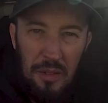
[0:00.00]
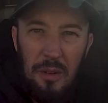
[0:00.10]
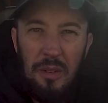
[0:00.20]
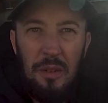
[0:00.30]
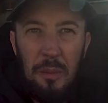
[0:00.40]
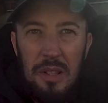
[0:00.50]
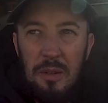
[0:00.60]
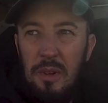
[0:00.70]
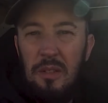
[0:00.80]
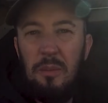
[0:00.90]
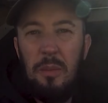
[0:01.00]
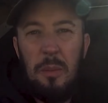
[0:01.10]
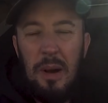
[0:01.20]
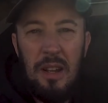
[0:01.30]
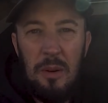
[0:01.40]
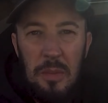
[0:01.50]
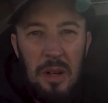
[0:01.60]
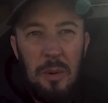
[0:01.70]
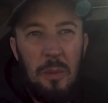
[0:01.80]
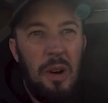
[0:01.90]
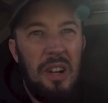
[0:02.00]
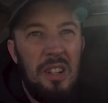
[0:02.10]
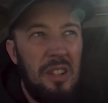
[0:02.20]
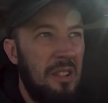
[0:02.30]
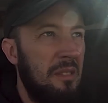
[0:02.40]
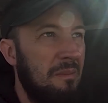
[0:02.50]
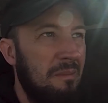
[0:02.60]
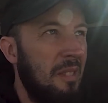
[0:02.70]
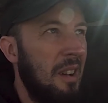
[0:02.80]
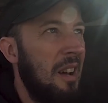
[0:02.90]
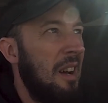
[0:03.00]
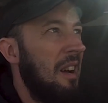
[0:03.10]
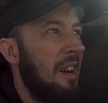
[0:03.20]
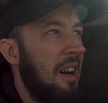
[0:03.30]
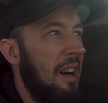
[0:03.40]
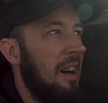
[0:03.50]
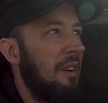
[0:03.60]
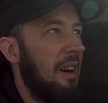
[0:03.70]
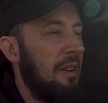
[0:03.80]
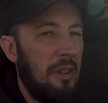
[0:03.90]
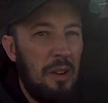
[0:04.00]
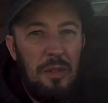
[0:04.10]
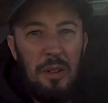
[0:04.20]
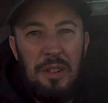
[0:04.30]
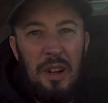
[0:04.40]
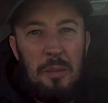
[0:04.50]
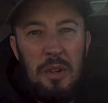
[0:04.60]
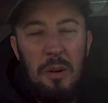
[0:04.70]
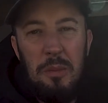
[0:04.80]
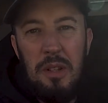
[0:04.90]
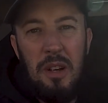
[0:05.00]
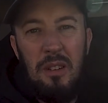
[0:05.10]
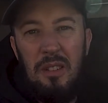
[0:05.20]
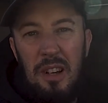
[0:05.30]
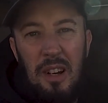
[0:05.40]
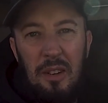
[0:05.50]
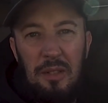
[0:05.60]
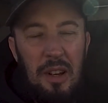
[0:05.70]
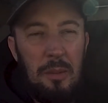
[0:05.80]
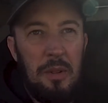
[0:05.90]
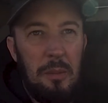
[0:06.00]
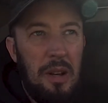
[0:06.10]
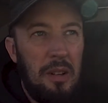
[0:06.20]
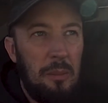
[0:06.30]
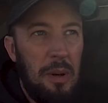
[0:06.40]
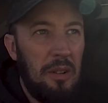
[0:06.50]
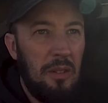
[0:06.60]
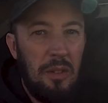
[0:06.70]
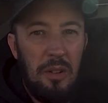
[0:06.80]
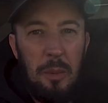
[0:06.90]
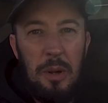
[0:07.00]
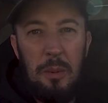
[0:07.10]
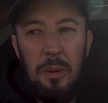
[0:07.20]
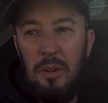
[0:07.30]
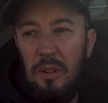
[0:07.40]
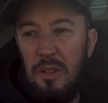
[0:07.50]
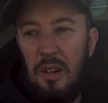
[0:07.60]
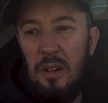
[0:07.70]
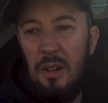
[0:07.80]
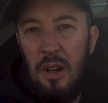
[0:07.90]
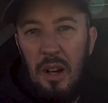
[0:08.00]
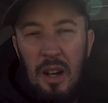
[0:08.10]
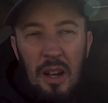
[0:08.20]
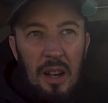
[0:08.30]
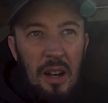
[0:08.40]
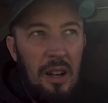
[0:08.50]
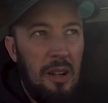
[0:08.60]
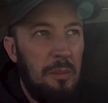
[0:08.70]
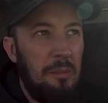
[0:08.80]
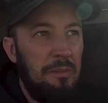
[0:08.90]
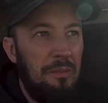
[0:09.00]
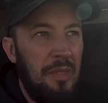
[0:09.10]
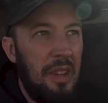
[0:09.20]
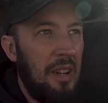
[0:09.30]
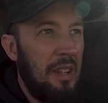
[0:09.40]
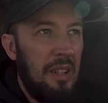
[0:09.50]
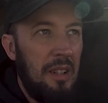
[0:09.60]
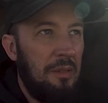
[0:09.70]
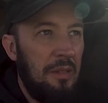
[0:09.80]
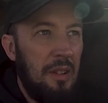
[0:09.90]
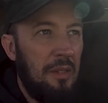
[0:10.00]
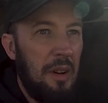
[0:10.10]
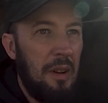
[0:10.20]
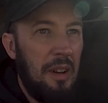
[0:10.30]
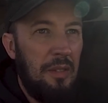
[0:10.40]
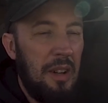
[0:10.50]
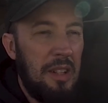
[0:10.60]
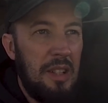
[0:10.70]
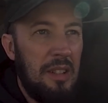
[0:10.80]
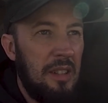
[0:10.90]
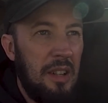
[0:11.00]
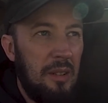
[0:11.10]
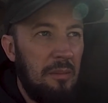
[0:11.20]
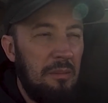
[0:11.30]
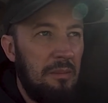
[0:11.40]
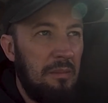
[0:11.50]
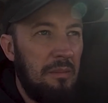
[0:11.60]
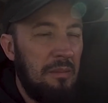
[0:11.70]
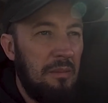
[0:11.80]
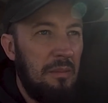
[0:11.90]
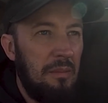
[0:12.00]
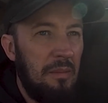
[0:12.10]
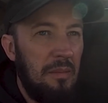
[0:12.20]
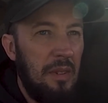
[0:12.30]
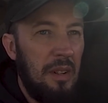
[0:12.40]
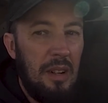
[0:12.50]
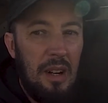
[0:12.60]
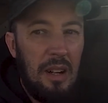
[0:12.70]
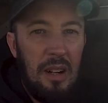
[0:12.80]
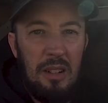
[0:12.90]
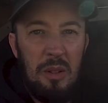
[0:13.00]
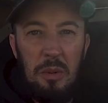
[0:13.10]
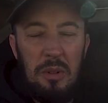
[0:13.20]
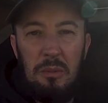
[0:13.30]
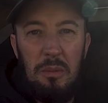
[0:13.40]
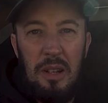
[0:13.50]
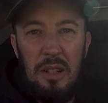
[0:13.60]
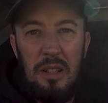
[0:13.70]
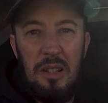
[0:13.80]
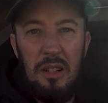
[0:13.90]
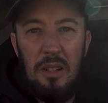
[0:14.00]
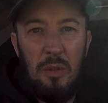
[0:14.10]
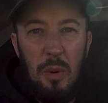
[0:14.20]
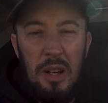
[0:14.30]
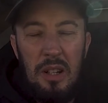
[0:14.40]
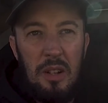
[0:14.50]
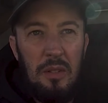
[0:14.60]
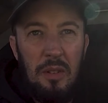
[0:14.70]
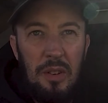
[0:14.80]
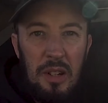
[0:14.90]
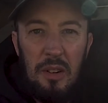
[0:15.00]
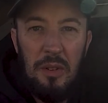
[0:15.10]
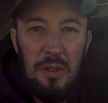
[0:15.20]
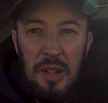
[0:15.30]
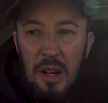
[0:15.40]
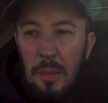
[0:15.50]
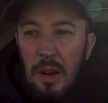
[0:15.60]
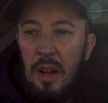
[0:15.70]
for me to even be making minimum wage, and I've got a full-time job, so I don't have time to make pedals for other people. So yeah, if I did, then I just wouldn't make a decent enough wage even if I did it full-time.